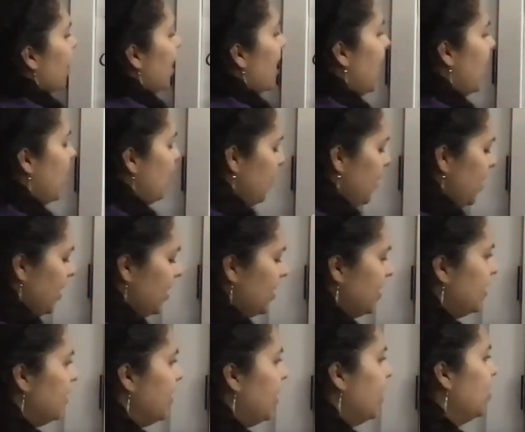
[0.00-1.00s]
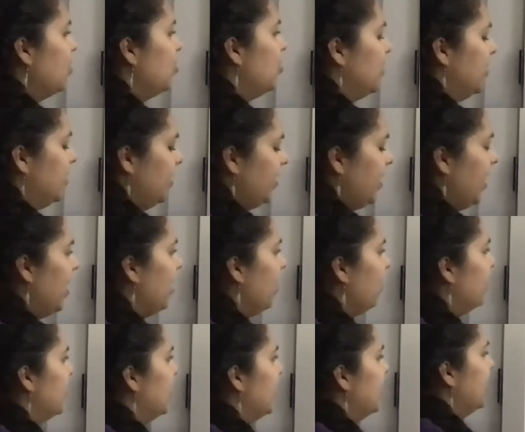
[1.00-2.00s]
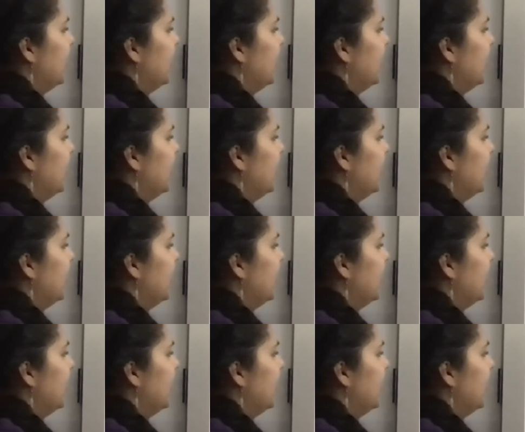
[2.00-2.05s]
happy because they just saved the